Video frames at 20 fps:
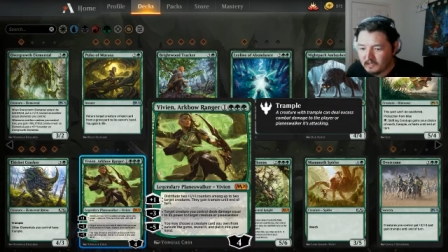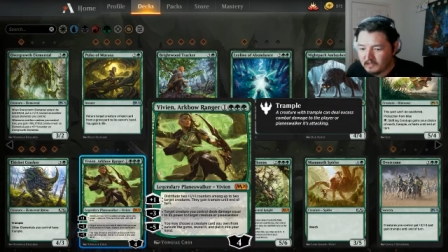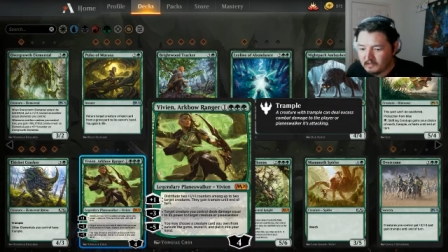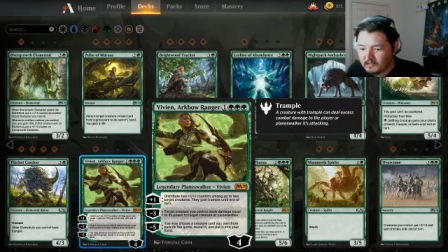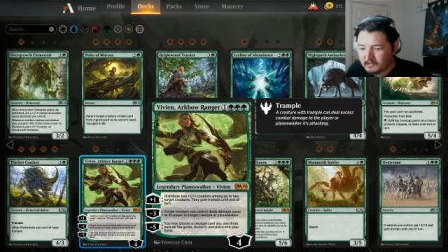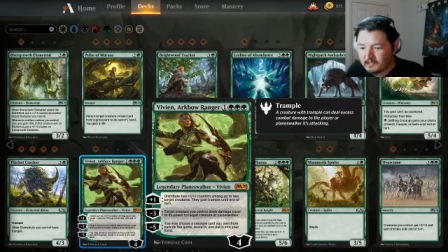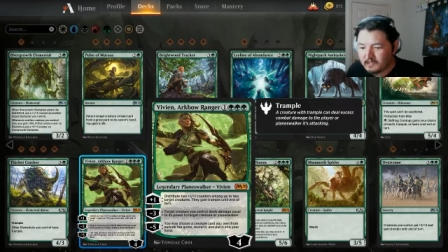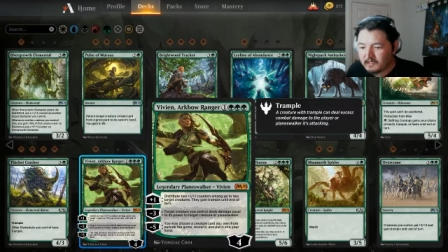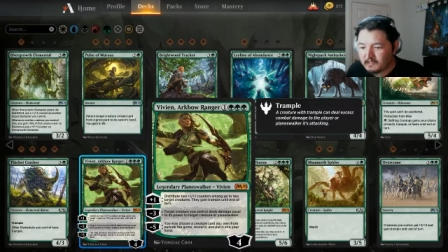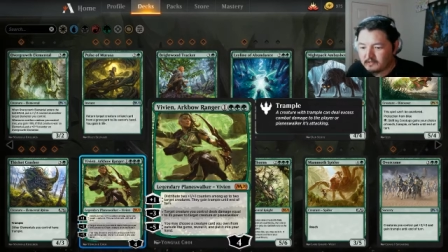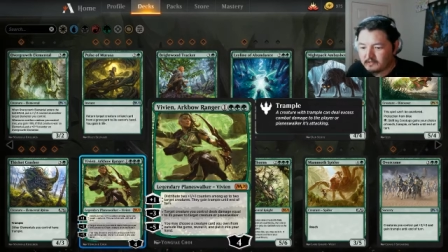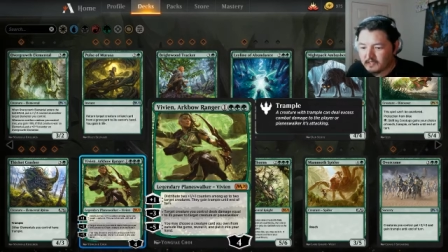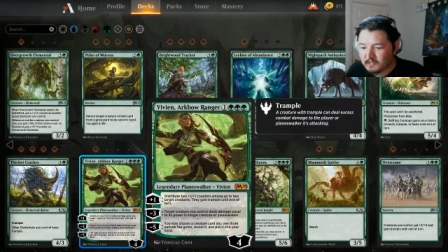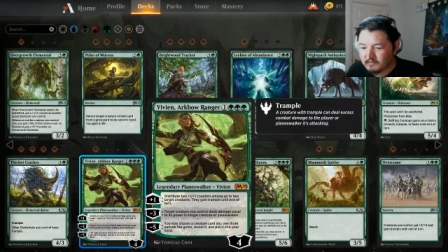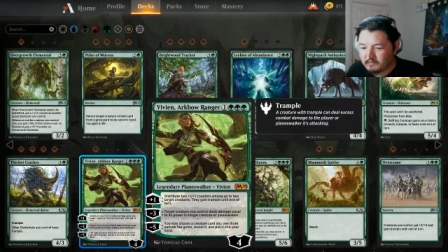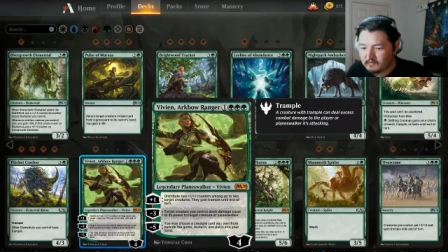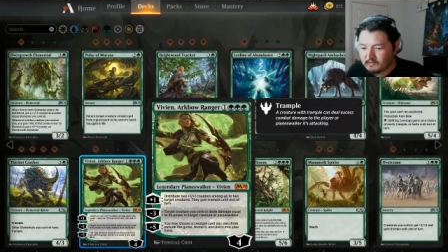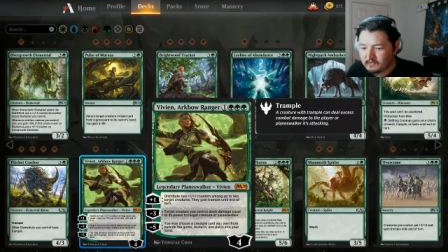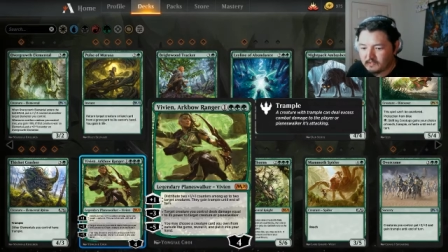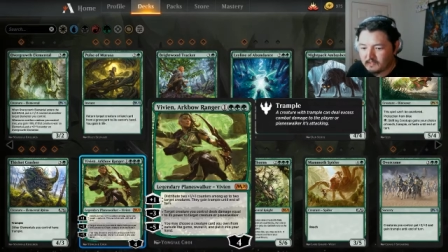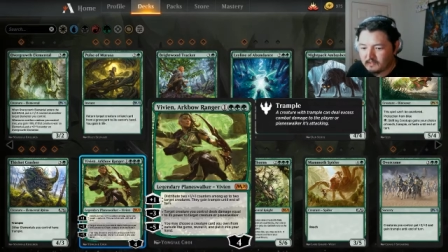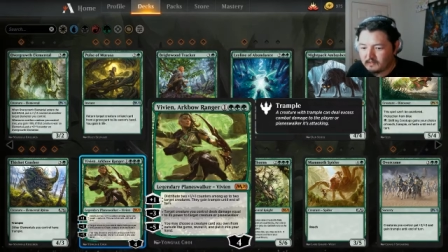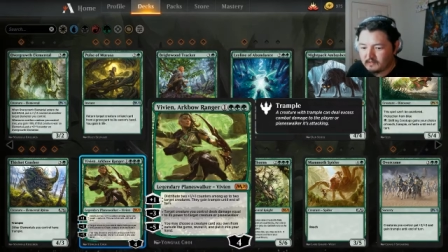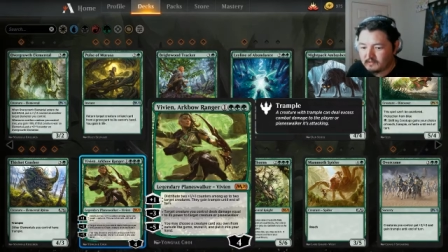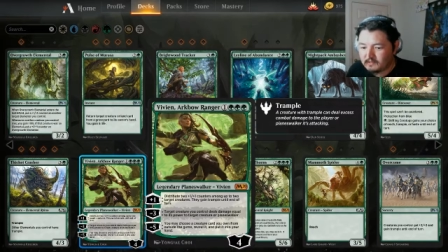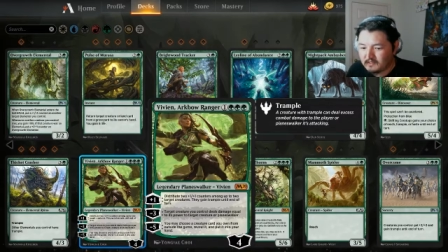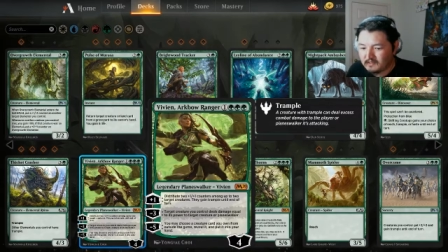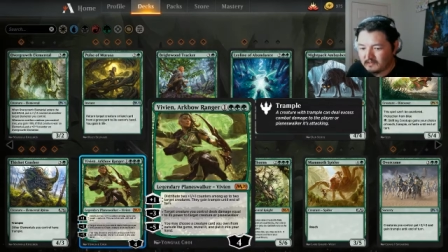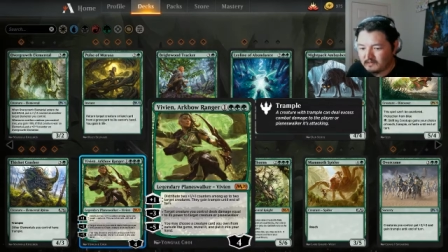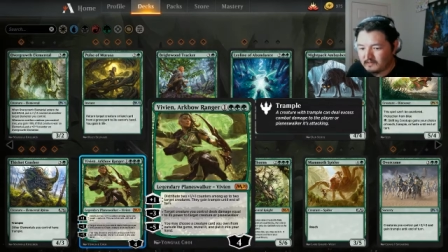They gain trample until end of
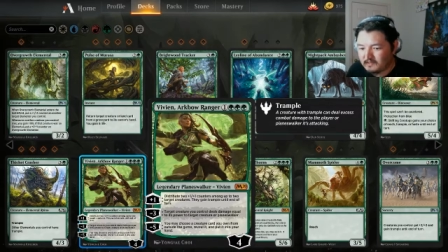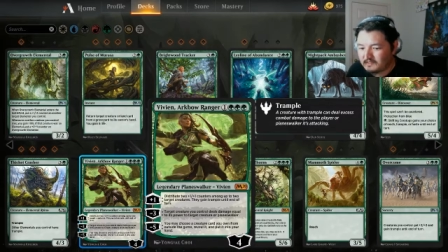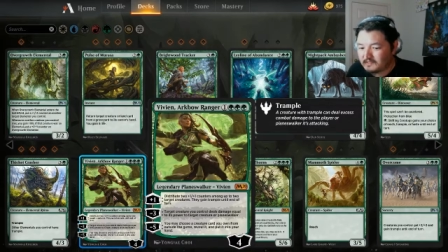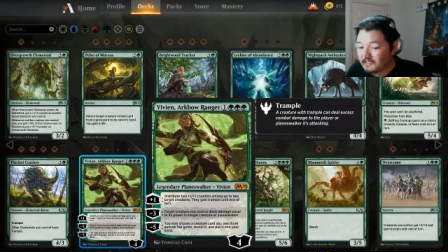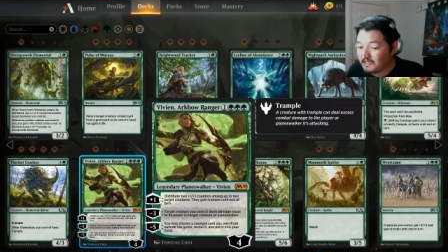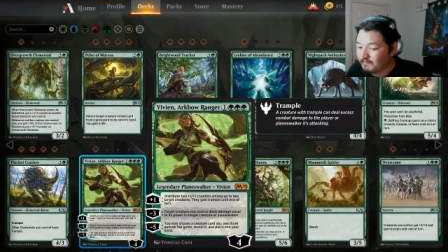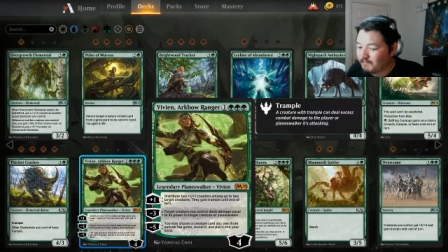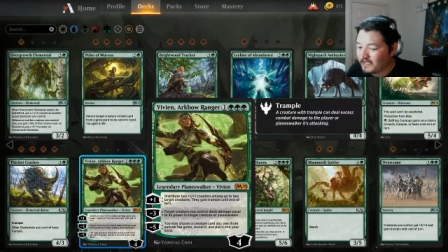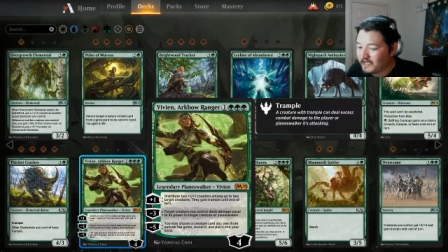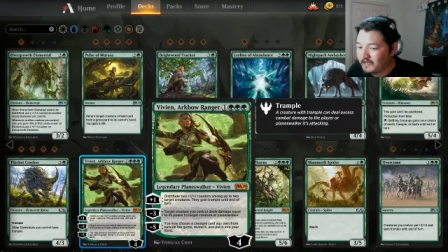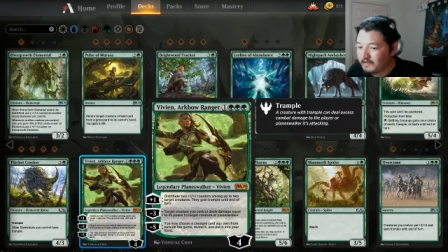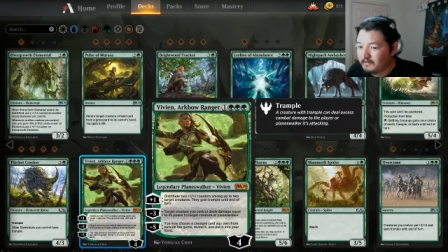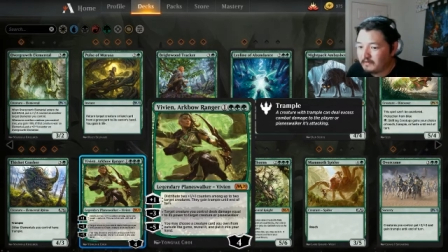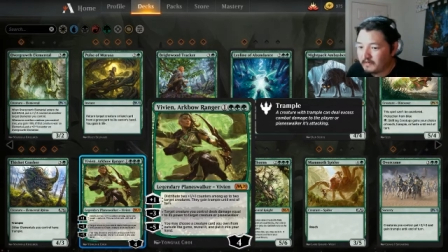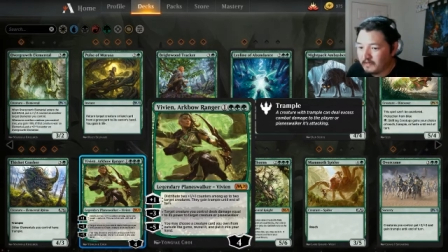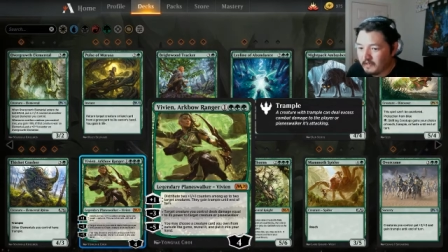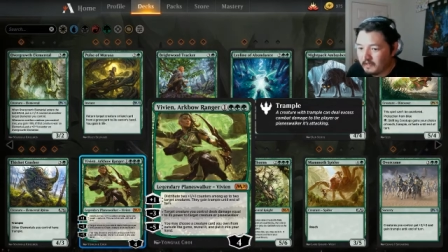turn. That's not bad.